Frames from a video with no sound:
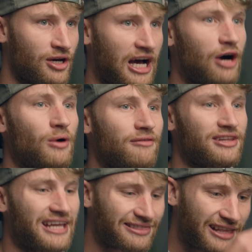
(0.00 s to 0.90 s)
However,
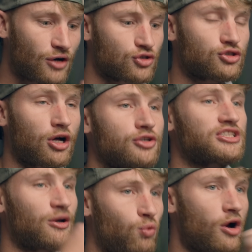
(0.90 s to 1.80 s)
that $1,000
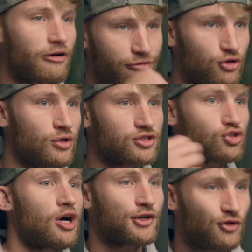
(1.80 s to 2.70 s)
can work for you and
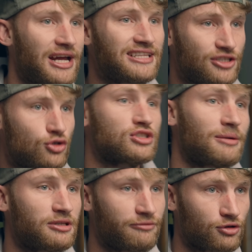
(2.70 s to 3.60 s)
start creating you
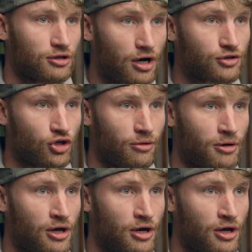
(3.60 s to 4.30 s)
something for the long term.